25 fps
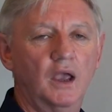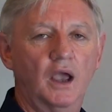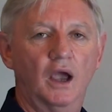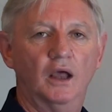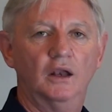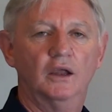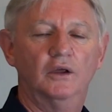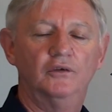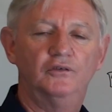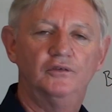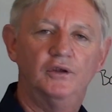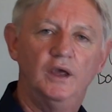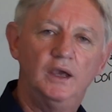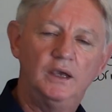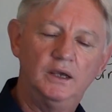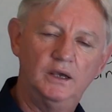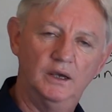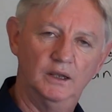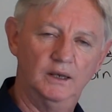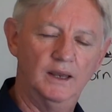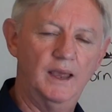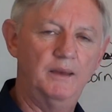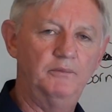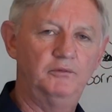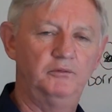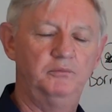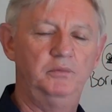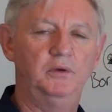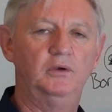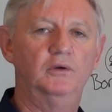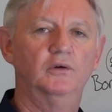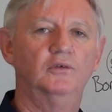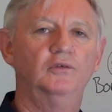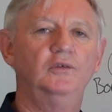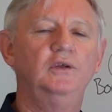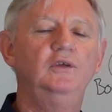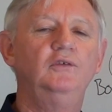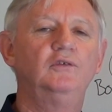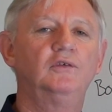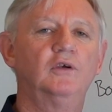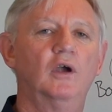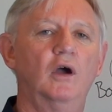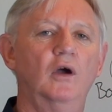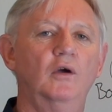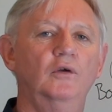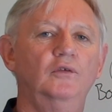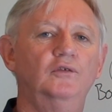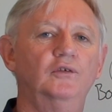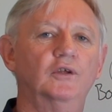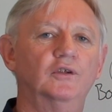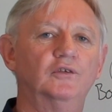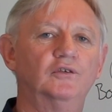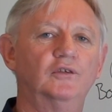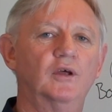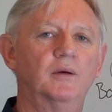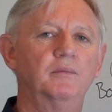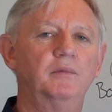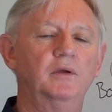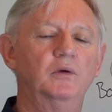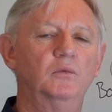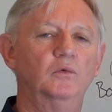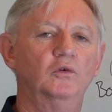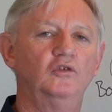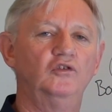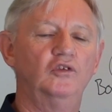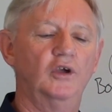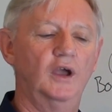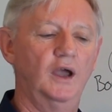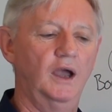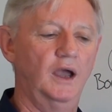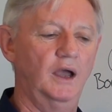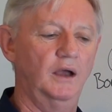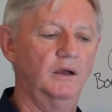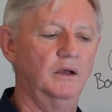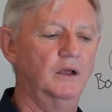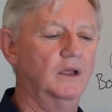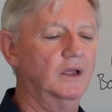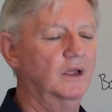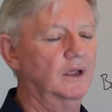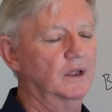And I say collapse because these codes are something which are